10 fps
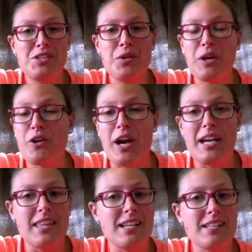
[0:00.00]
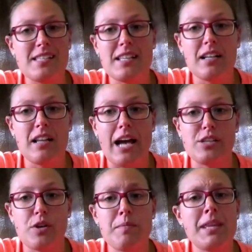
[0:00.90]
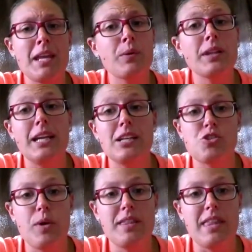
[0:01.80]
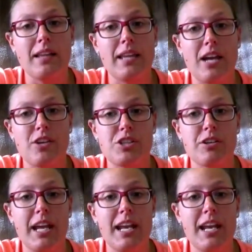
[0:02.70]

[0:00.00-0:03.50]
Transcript: great things in the classroom. And they really enjoyed that last year, getting